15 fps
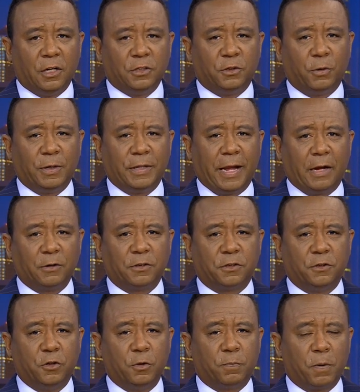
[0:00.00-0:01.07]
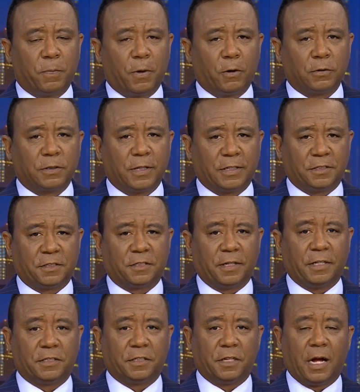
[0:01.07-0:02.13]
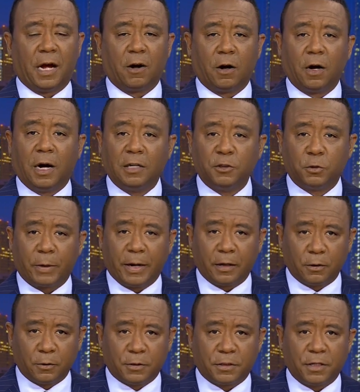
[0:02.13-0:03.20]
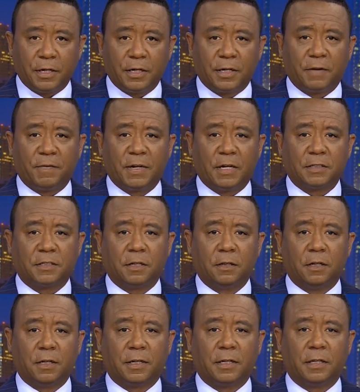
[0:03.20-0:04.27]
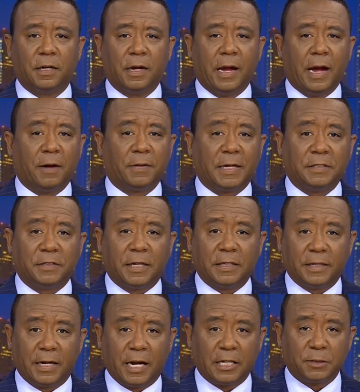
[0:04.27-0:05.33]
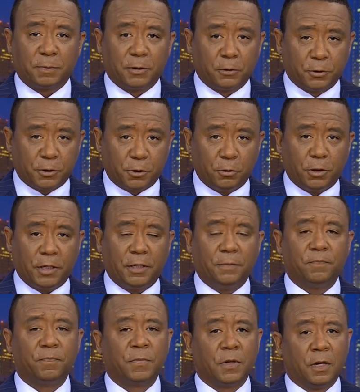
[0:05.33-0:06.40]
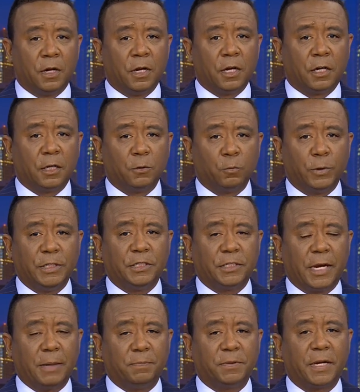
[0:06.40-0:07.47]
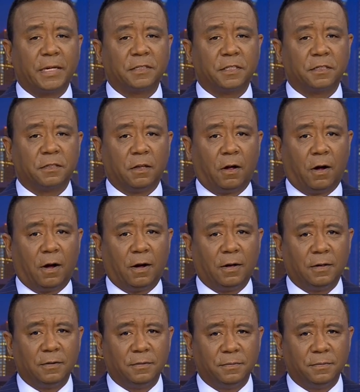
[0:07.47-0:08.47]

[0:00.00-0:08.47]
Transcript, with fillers: to announce new proposed legislation. Our Andrea Lucia giving us a look at how that deadly hospital shooting could reshape Texas law.